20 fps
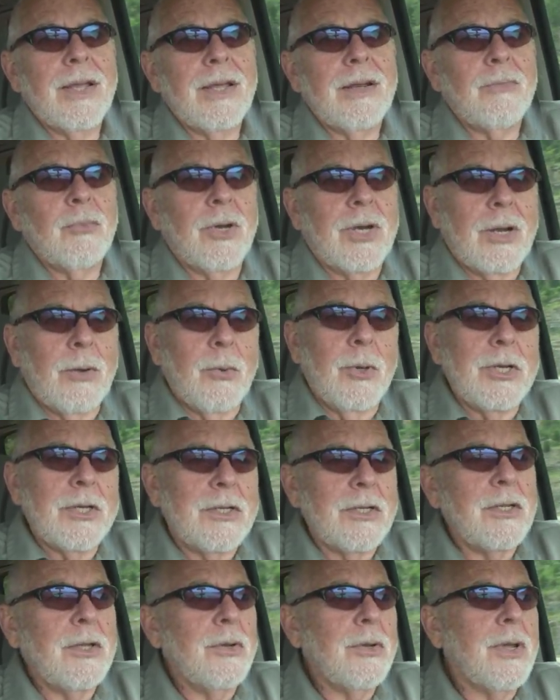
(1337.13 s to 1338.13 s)
And when I
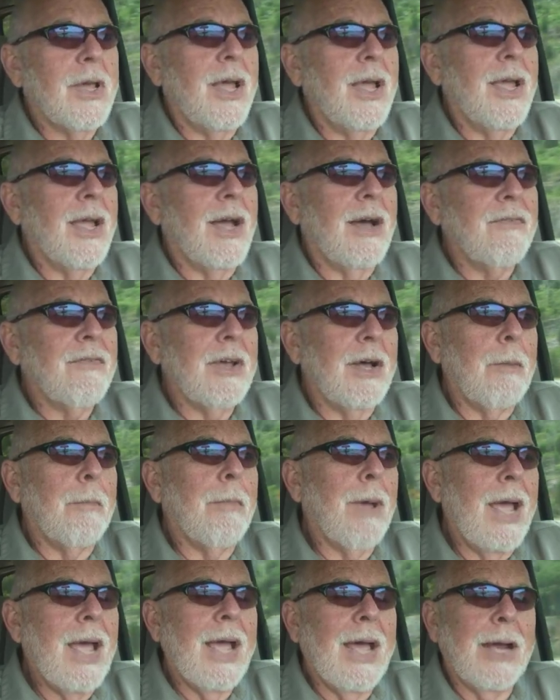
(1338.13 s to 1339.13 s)
went to UK, I
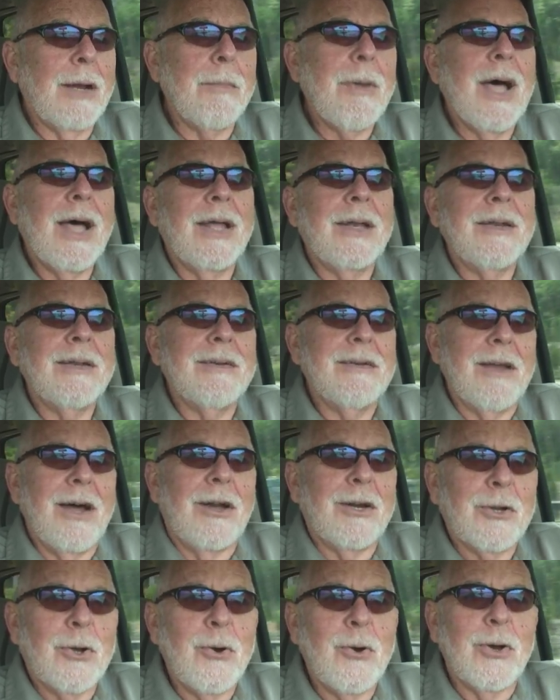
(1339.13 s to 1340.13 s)
felt bad about
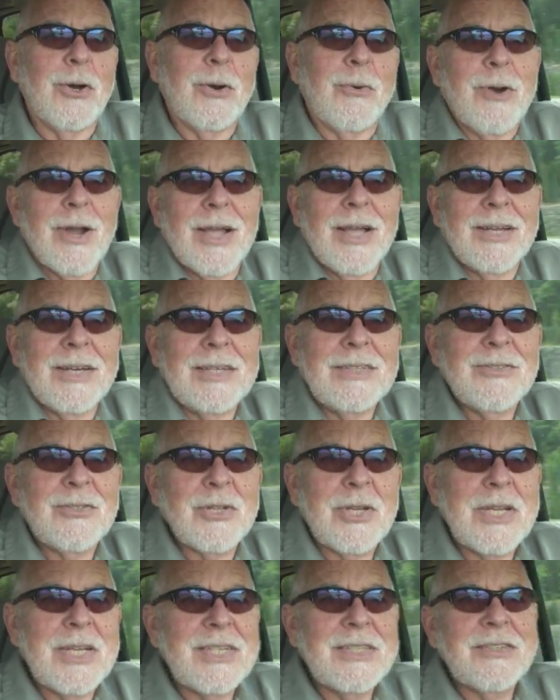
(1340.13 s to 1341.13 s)
not going around and
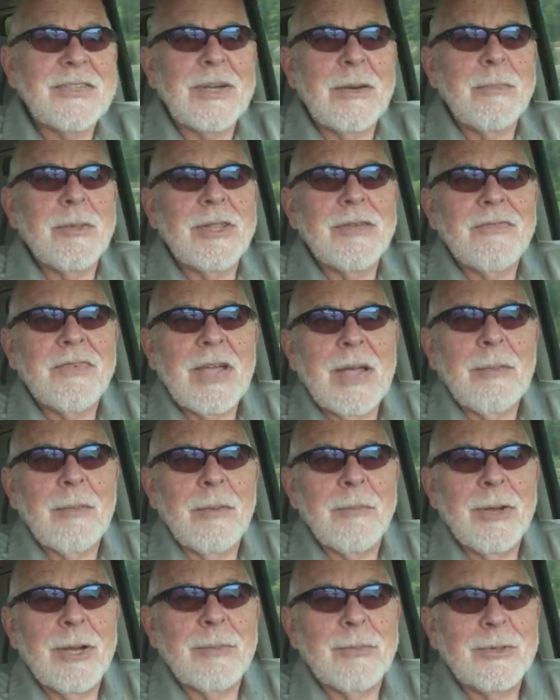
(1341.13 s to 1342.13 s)
seeing some of the
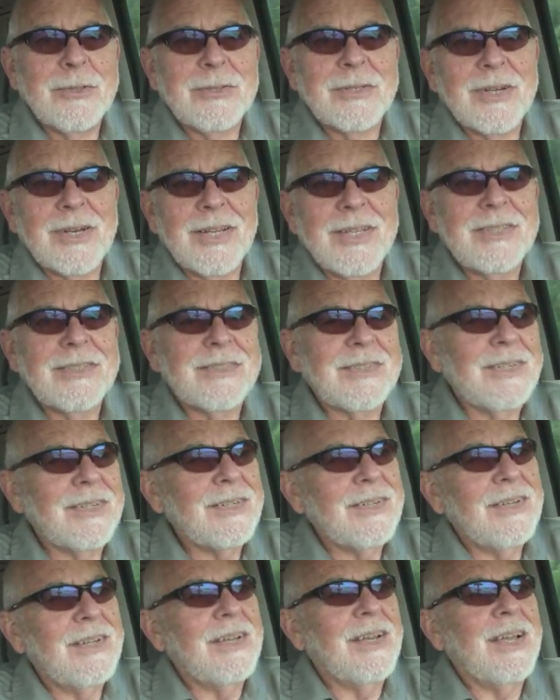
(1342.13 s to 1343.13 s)
family members. At least
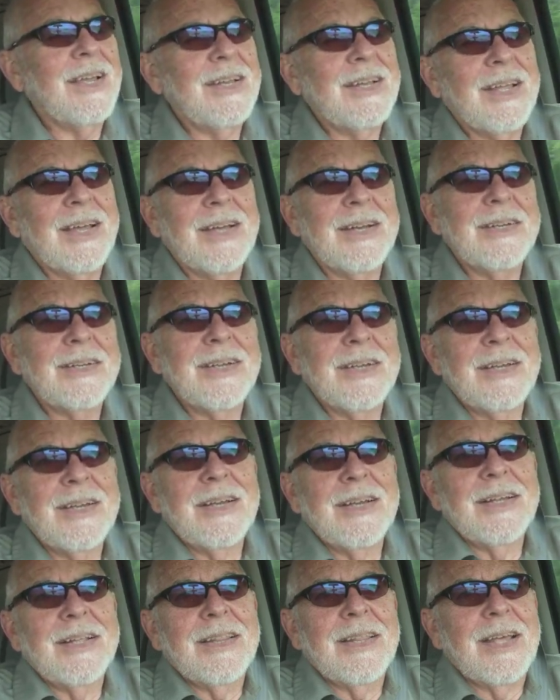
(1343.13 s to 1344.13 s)
I had
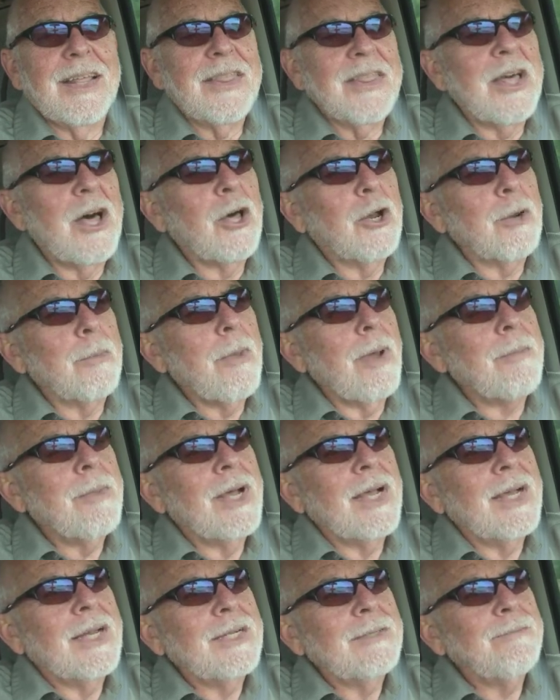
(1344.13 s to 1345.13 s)
that thought in my
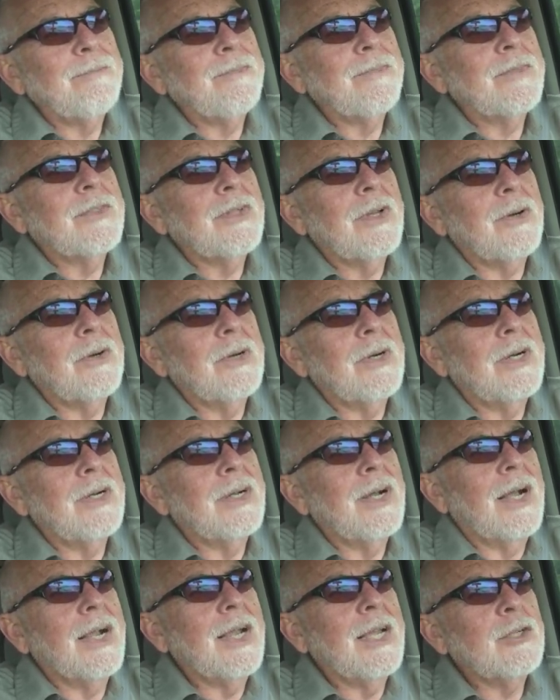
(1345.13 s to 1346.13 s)
mind. So
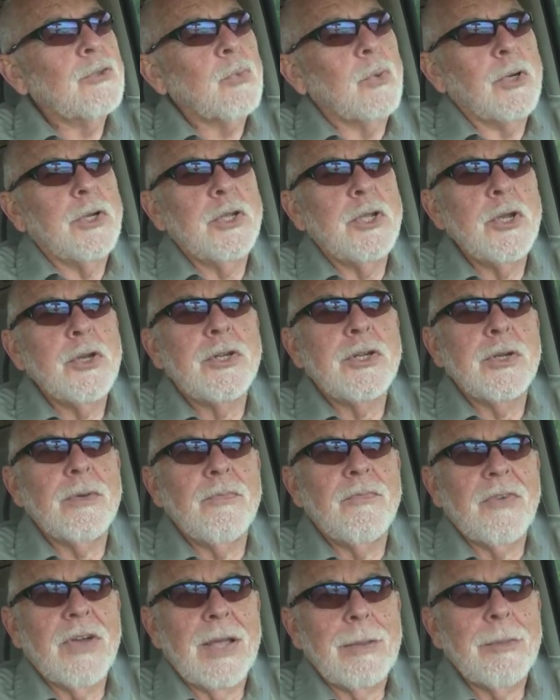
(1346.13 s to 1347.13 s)
I guess we're a
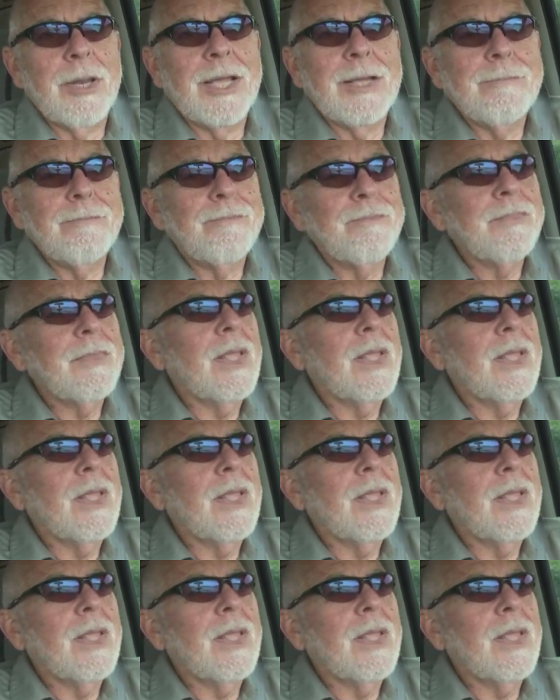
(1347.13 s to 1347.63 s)
YouTube family.